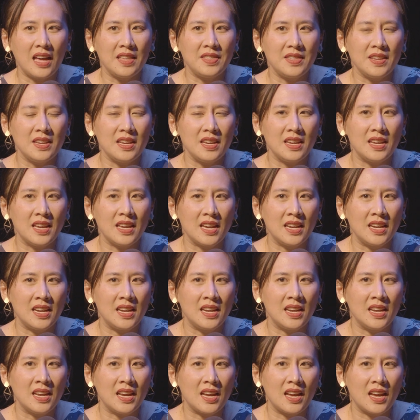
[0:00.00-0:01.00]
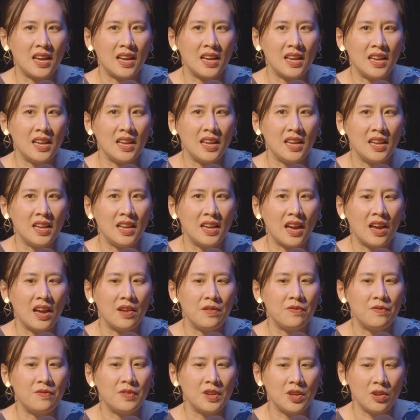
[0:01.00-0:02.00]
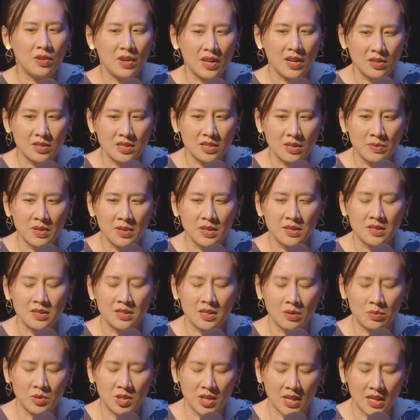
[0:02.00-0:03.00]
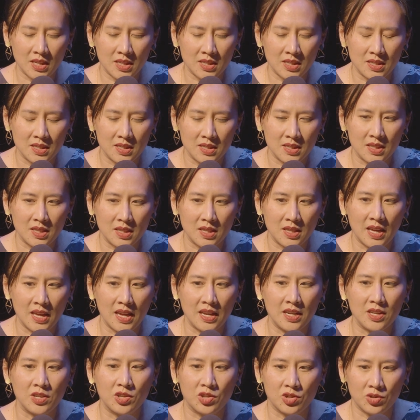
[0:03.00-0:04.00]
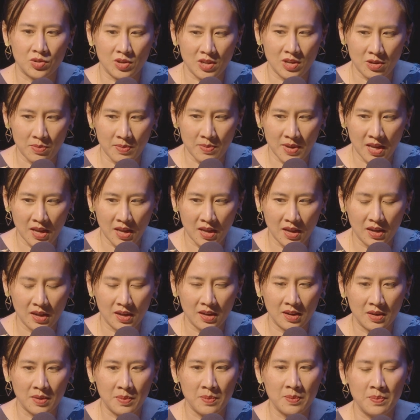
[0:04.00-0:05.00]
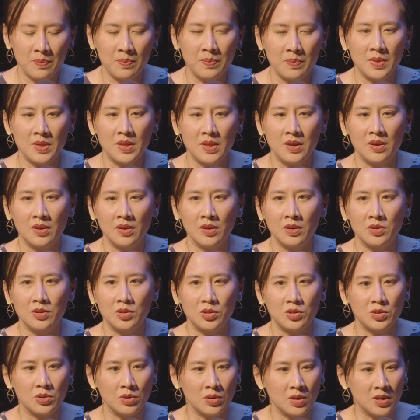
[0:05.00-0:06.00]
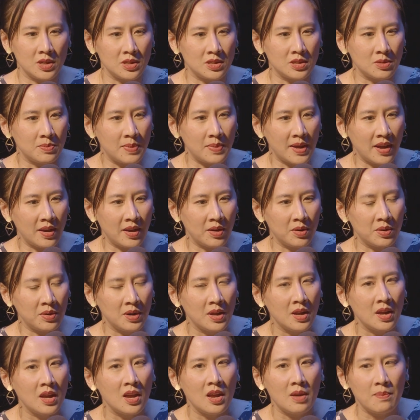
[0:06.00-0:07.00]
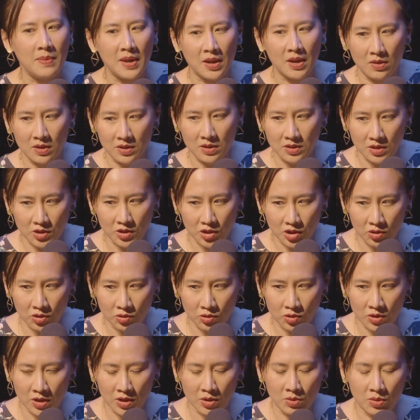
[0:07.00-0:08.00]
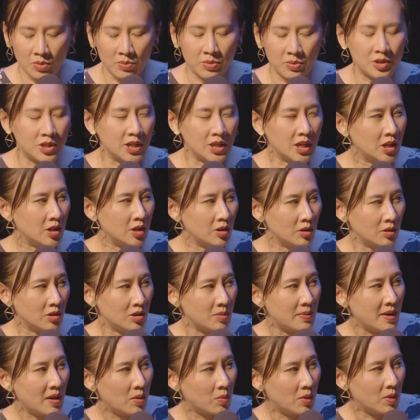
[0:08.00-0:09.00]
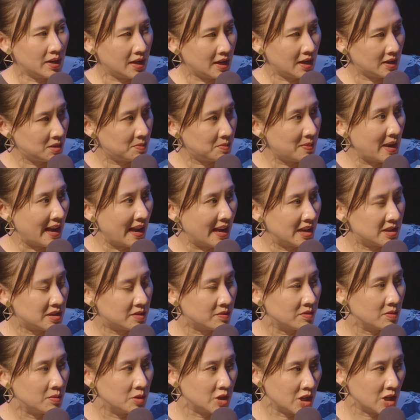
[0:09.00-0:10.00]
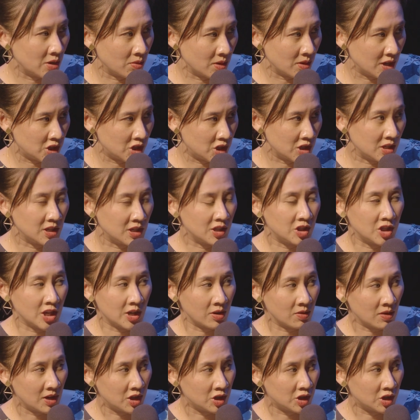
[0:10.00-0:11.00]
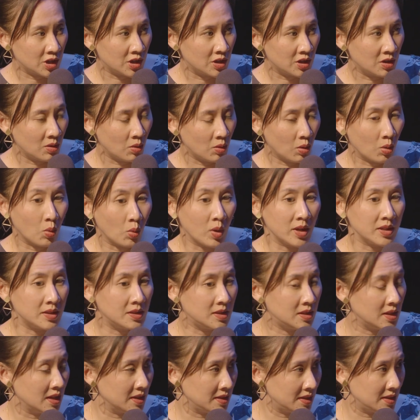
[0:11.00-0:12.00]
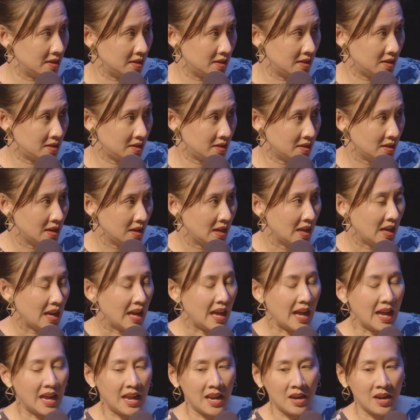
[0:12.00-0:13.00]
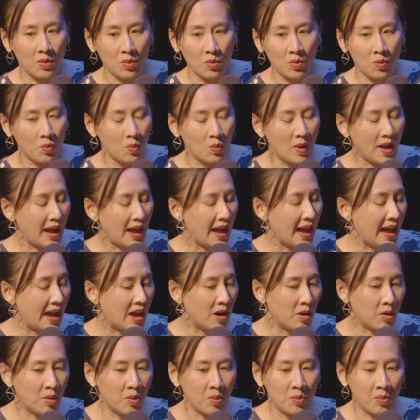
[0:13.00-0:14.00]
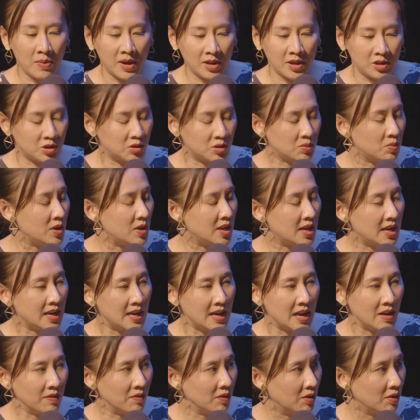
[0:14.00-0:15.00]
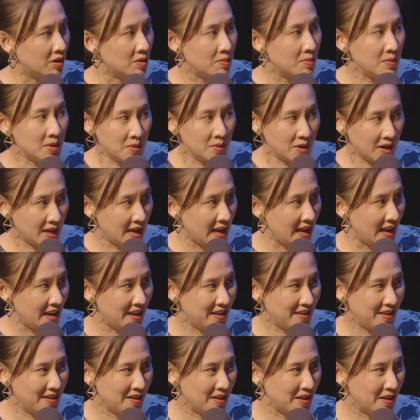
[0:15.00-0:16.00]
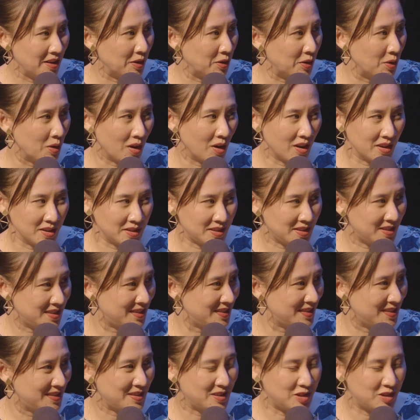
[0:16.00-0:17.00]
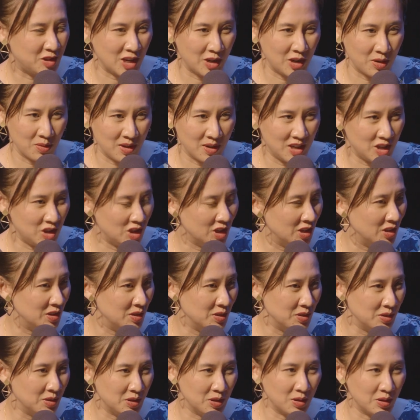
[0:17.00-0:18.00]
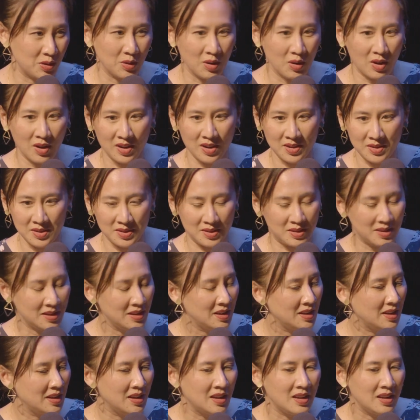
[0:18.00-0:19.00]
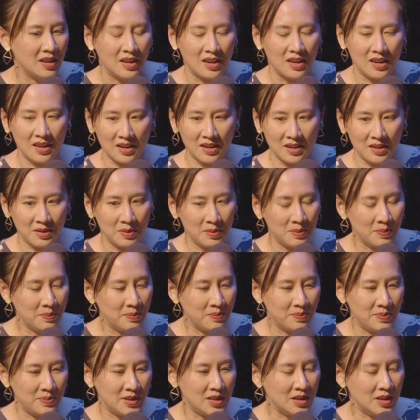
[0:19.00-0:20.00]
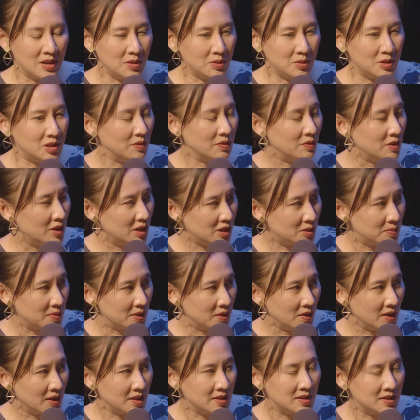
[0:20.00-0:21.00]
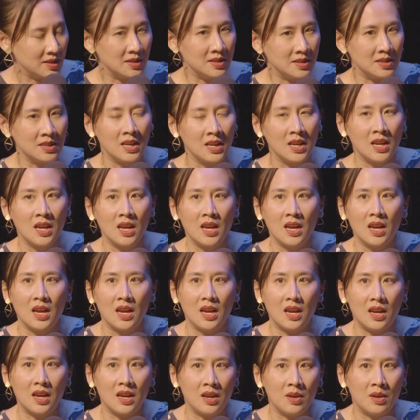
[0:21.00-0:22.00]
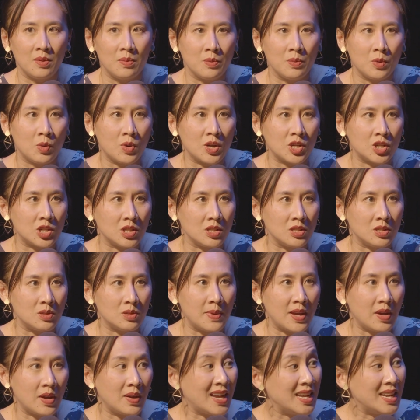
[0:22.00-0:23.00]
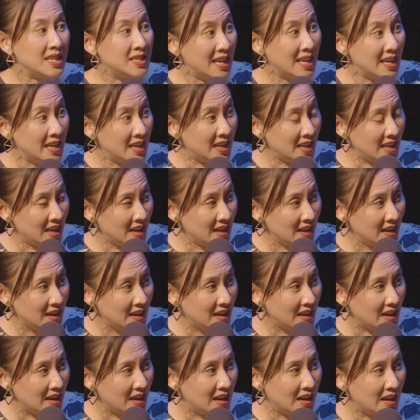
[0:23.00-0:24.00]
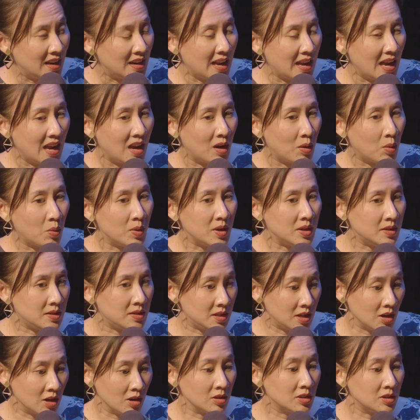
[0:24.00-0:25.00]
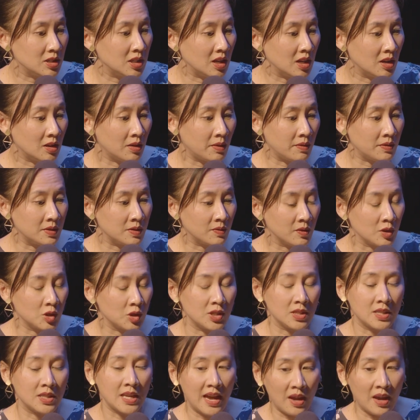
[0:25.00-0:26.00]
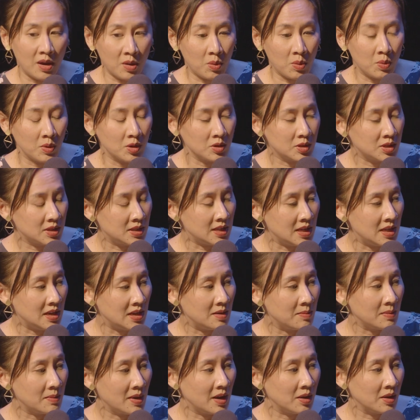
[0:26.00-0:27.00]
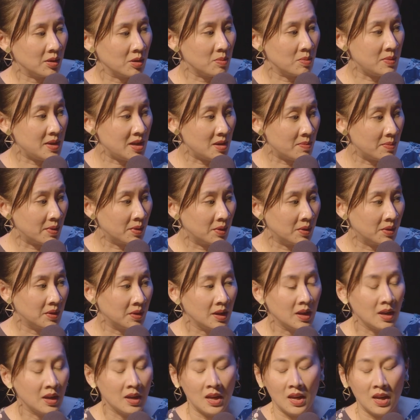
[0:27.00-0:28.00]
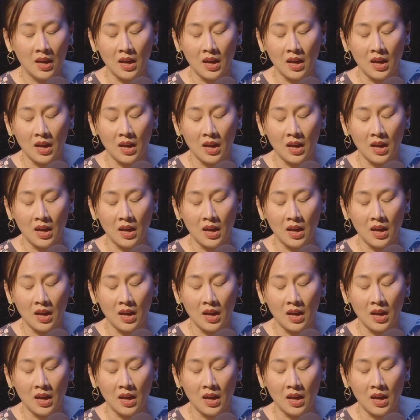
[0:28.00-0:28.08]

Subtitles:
I think, again, I figured out some of the subjects that intrigue me. There are stories about parents and children, or particularly about what gets passed from generation to generation, or what doesn't, and how much we can ever communicate across generations, across different experiences. Questions about identity and how we see ourselves versus how we're seen by other people.